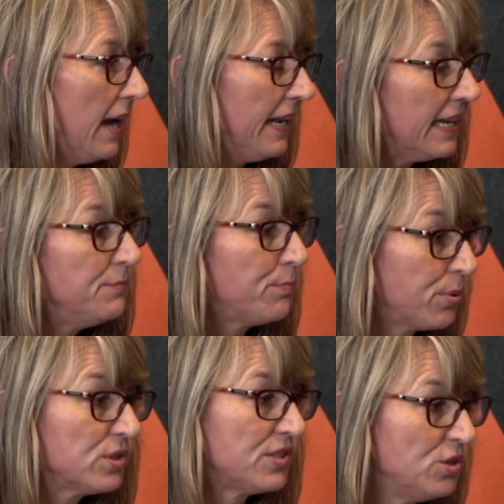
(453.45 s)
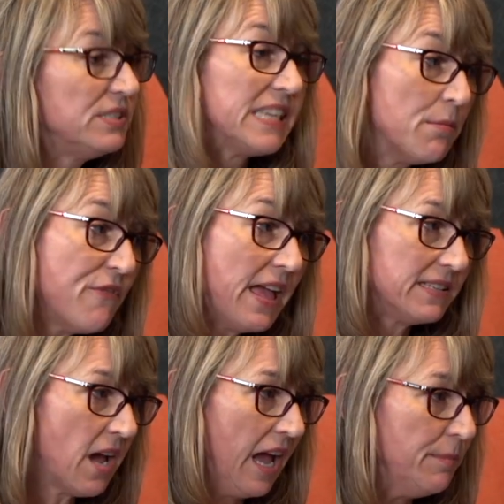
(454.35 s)
And I pursued some of that
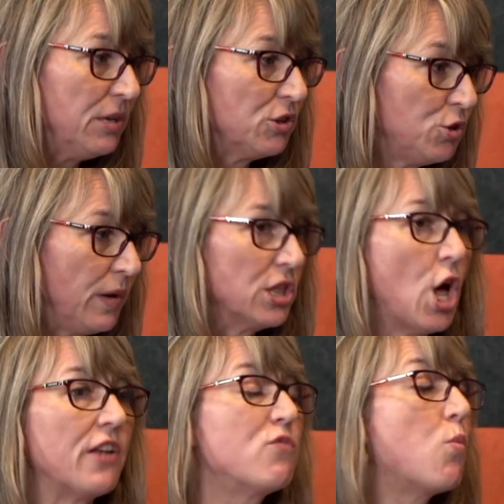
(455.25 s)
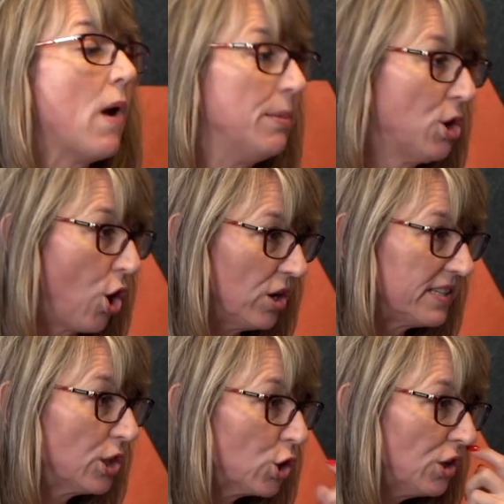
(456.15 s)
time in doing a lot of webinars
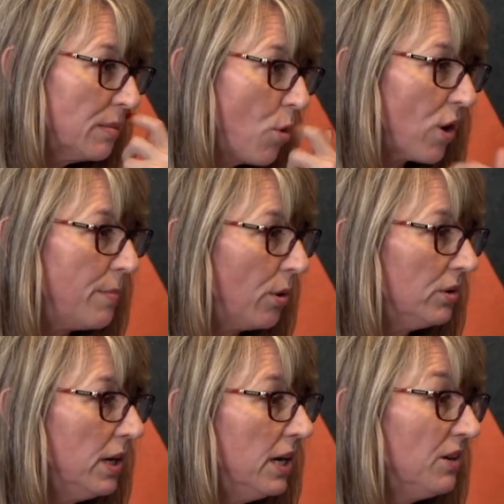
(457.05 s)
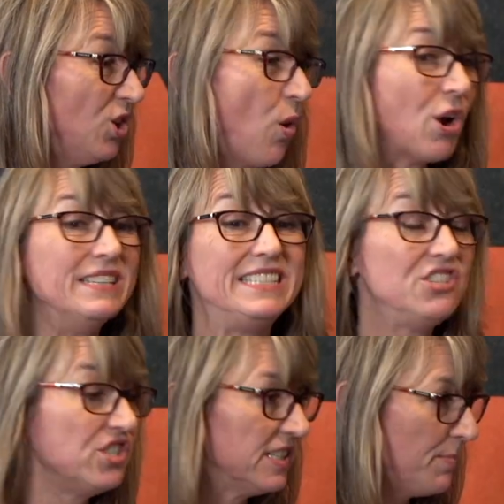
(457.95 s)
and learning more about, you know, our
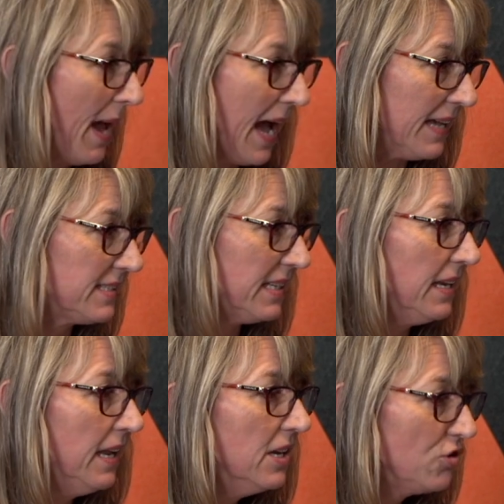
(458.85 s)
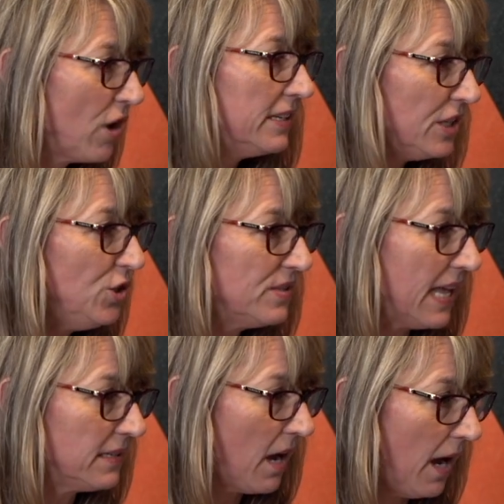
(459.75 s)
Indigenous past and trying to use
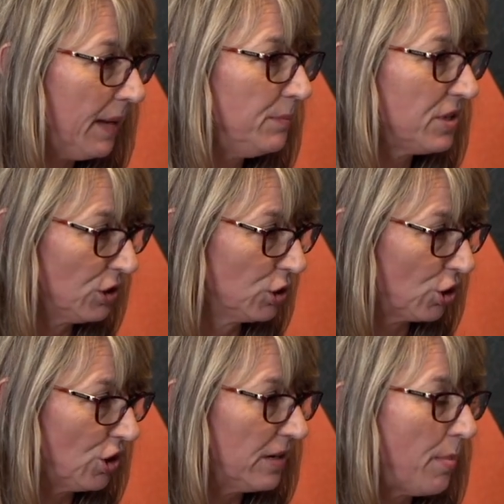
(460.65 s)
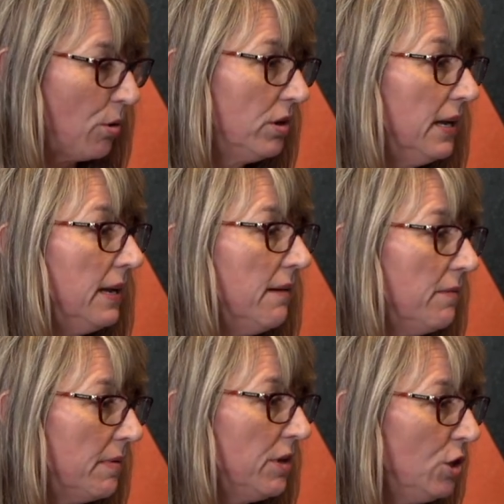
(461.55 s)
that time to learn about,
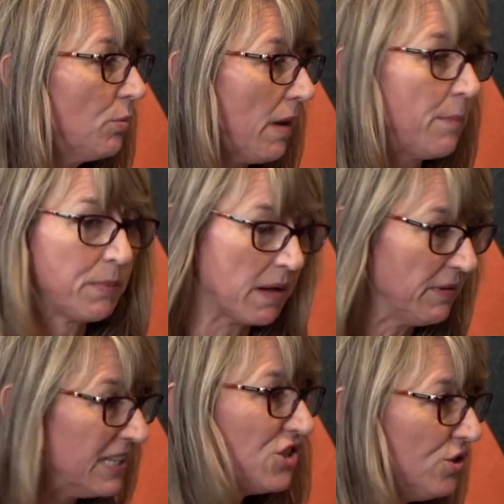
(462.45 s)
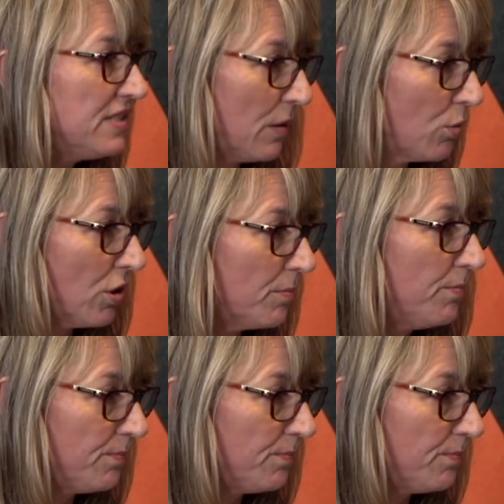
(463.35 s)
you know, issues that were